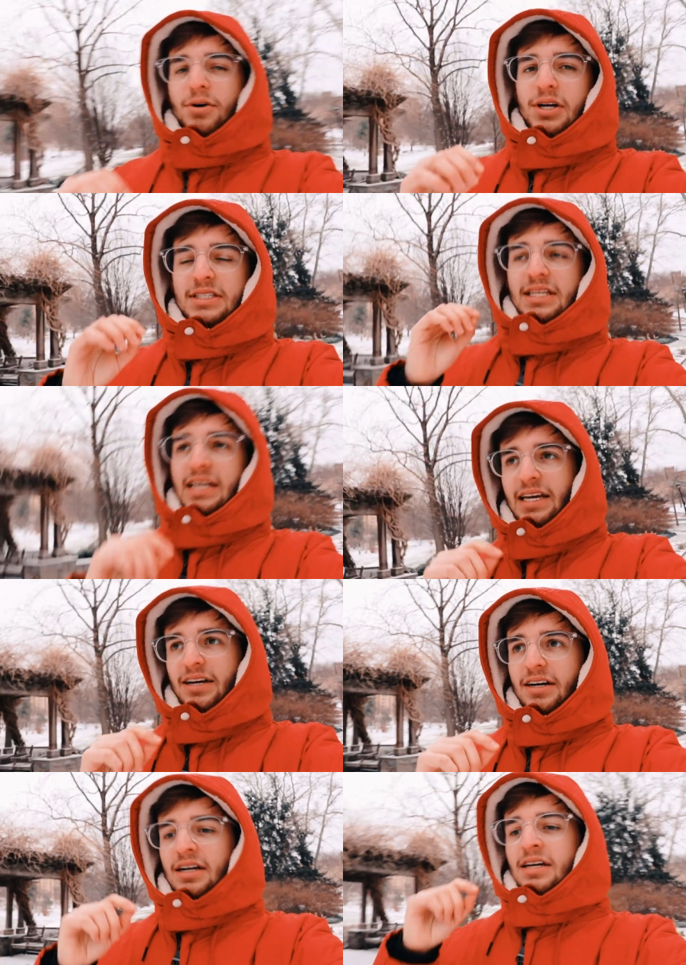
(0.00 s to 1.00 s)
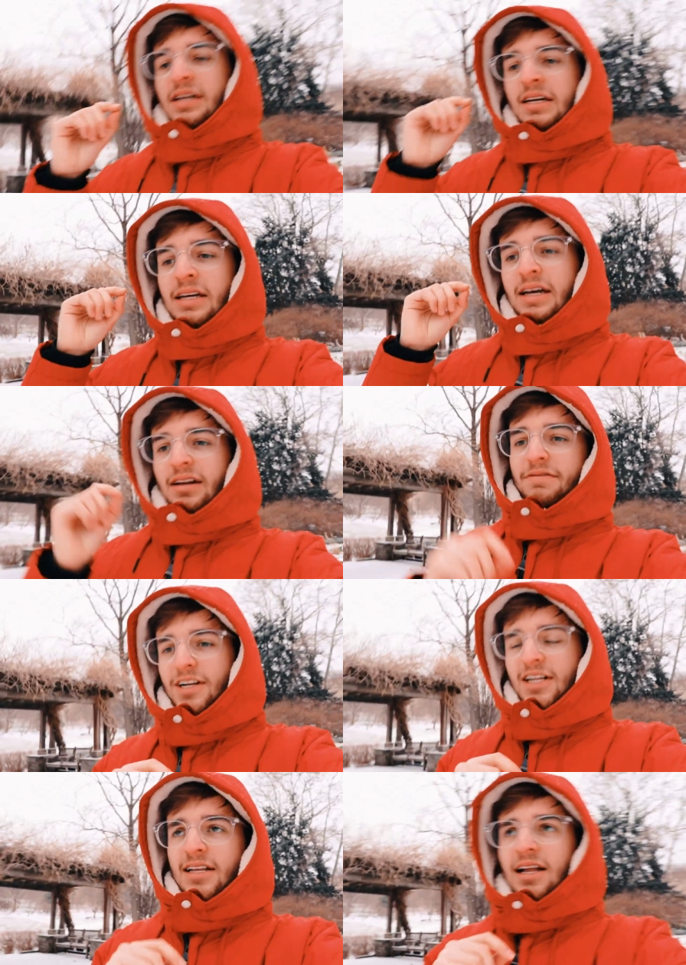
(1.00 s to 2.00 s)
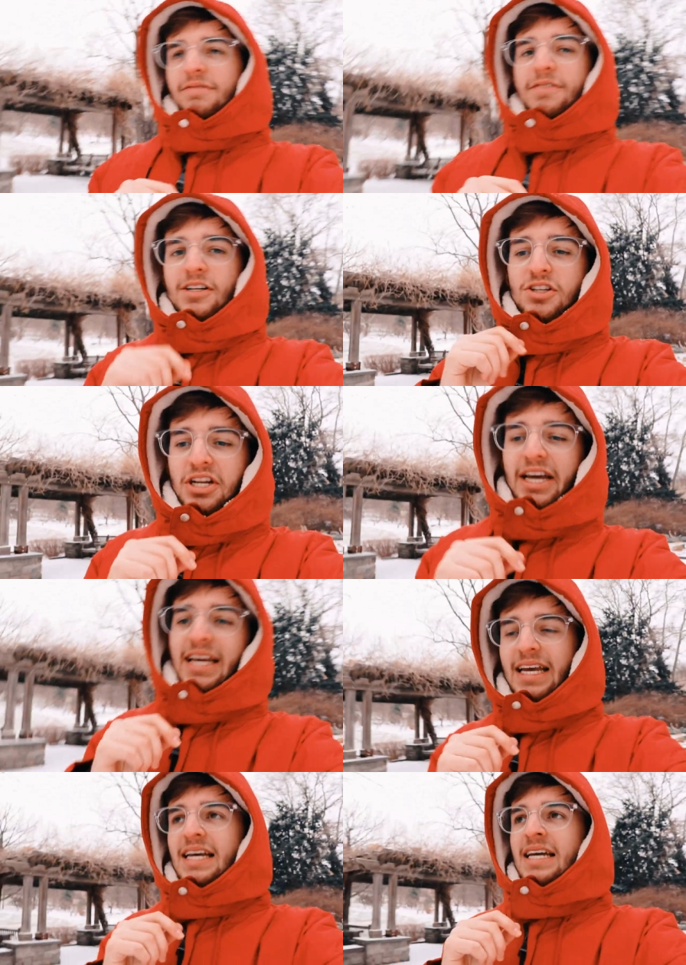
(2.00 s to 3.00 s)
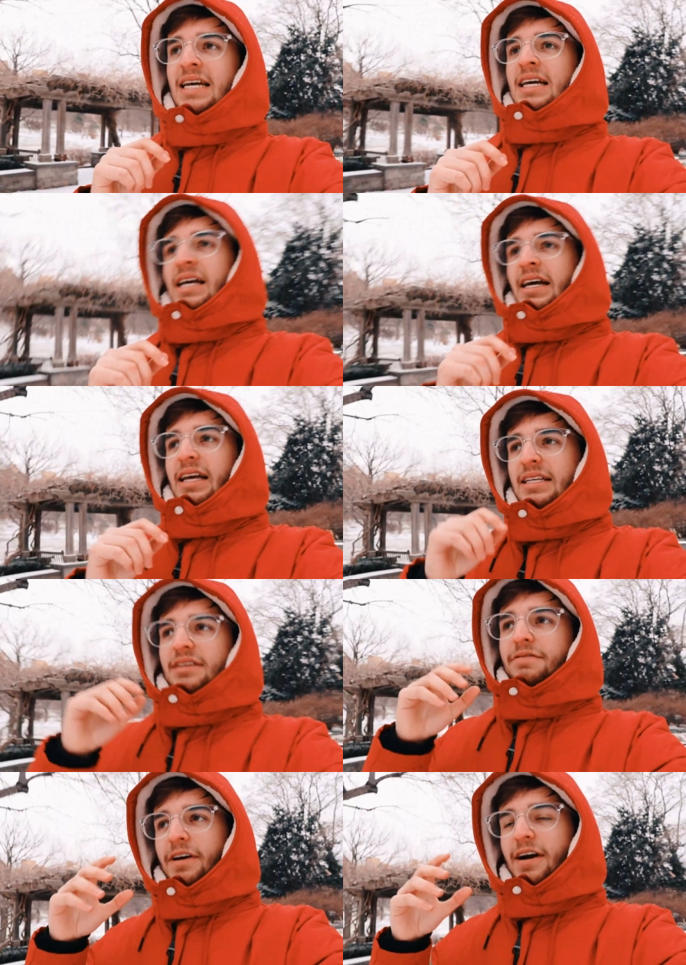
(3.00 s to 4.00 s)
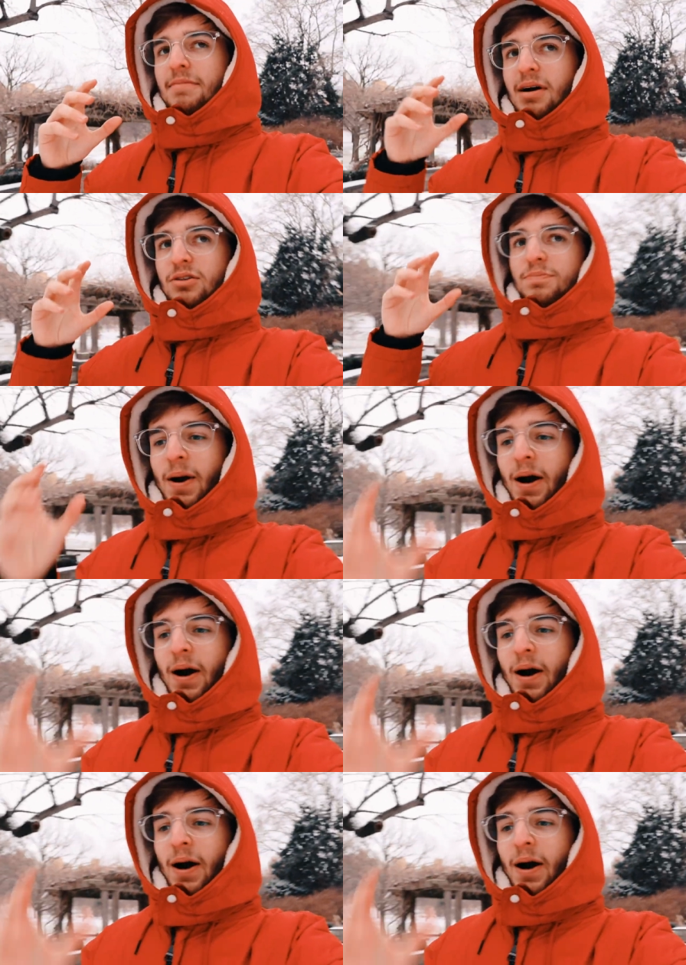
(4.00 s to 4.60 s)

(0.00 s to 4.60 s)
want to see here in Philadelphia today is the Fairmount